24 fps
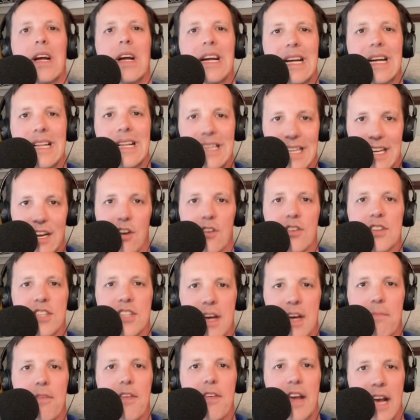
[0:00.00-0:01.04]
clear
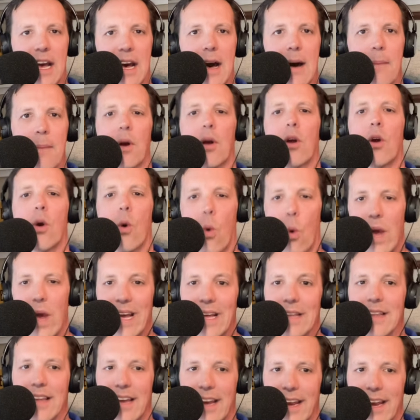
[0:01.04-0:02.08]
something up
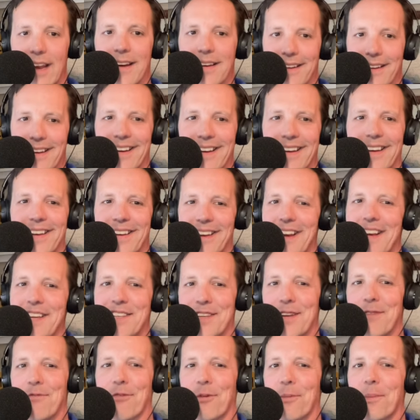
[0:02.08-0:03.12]
quickly,
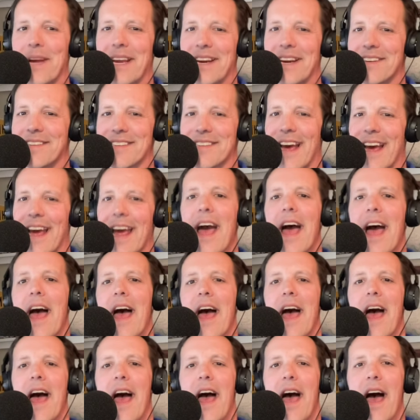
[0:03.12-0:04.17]
easy for me to say,
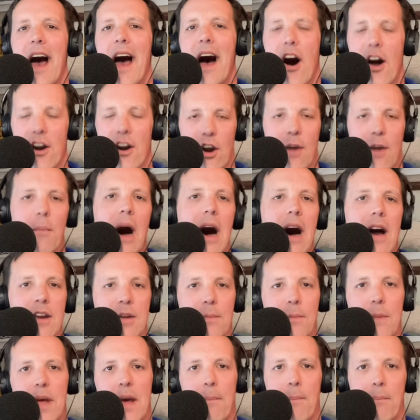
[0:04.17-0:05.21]
on Armand
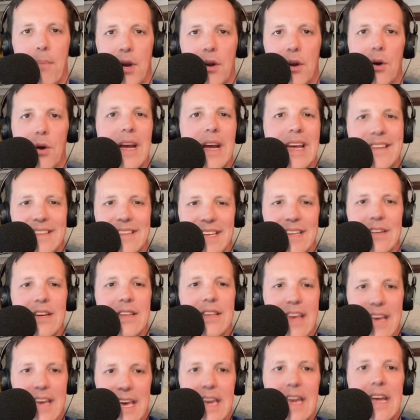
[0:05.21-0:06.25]
Membou,
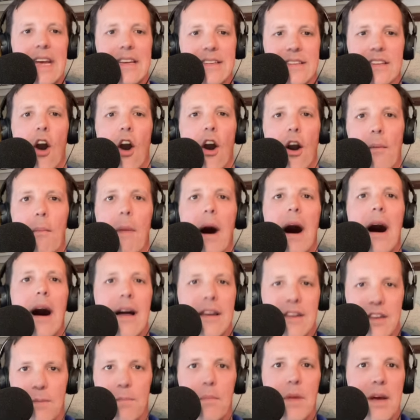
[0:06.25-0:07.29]
indeed, it is
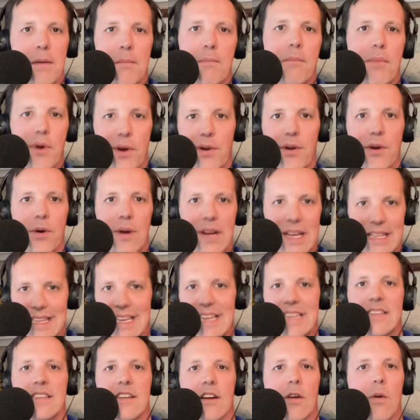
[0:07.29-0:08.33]
Armand Membou, at
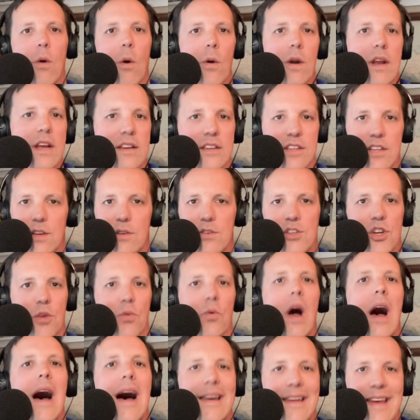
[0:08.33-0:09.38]
least according to
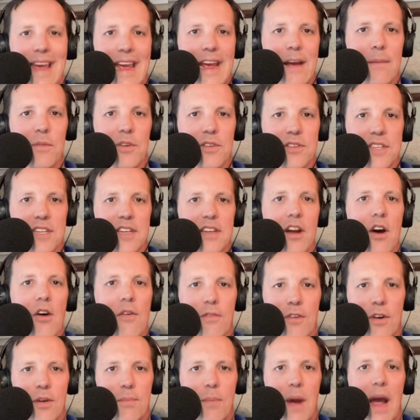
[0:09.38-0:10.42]
Gerard Hamilton
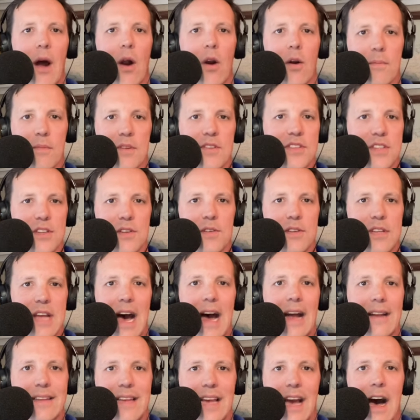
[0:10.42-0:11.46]
over at
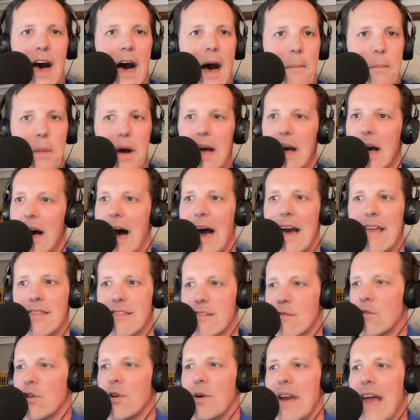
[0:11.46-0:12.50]
PowerMizzou.com. I
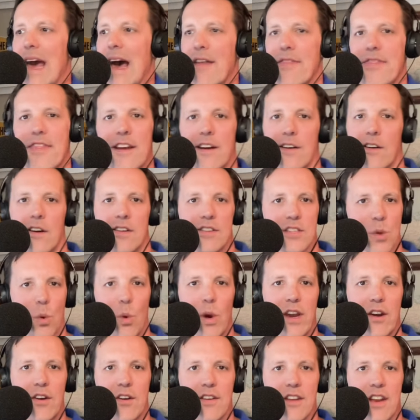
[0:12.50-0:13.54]
threw it out there on
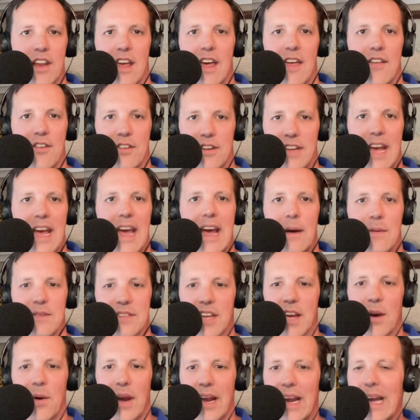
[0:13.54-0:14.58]
Twitter the other day. I was
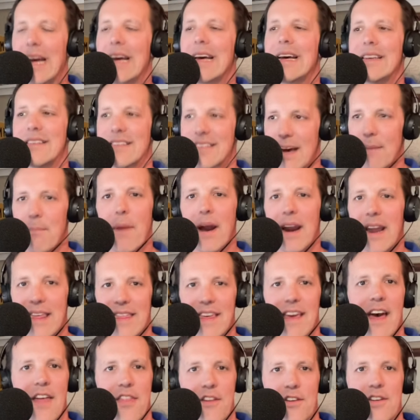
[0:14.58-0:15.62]
going, somebody
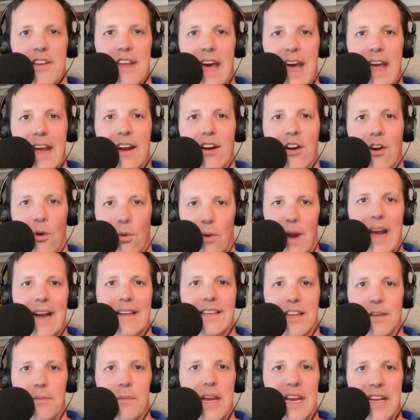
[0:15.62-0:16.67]
the other day
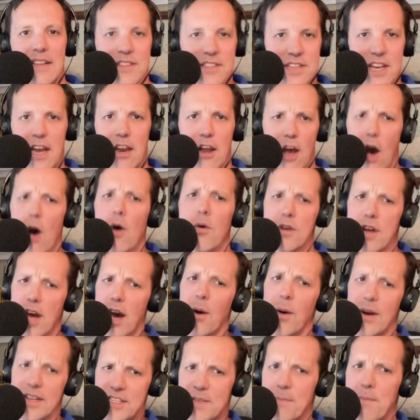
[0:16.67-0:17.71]
corrected me and said, oh
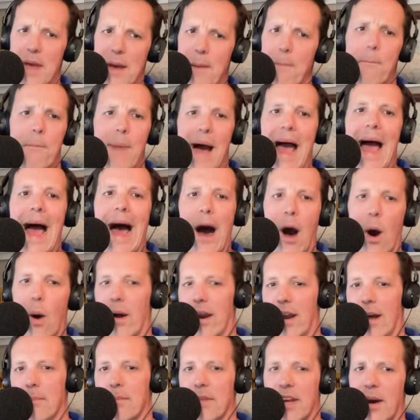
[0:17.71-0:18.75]
no, it's Membou.
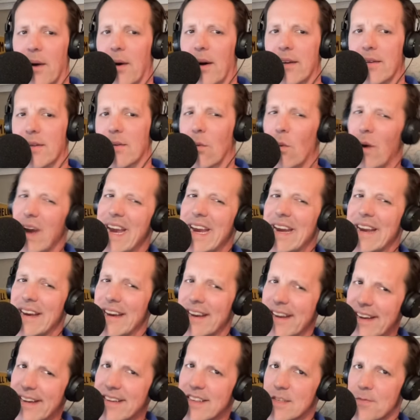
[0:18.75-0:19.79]
And I'm going, wait, it
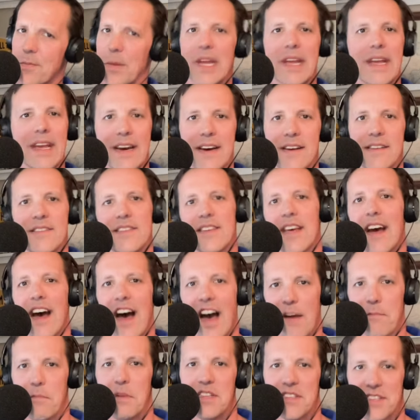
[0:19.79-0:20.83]
is? Because
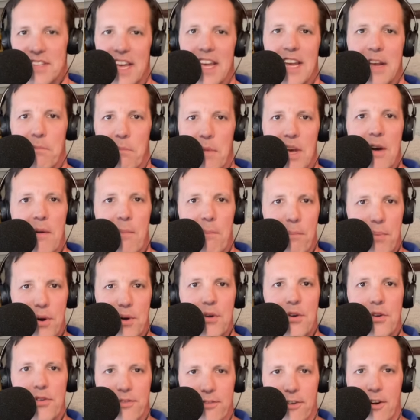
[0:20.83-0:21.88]
I've been saying
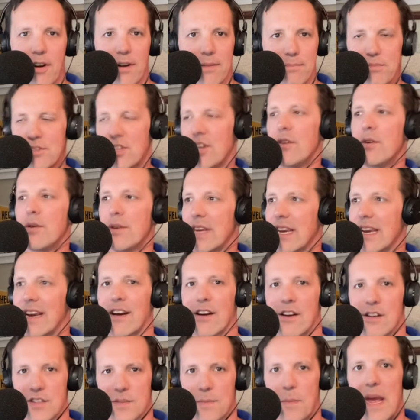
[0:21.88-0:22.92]
Membou for 2
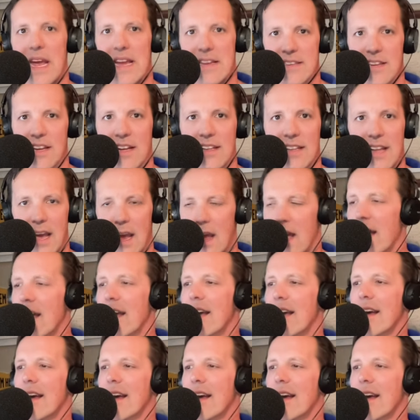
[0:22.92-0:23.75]
years, basically.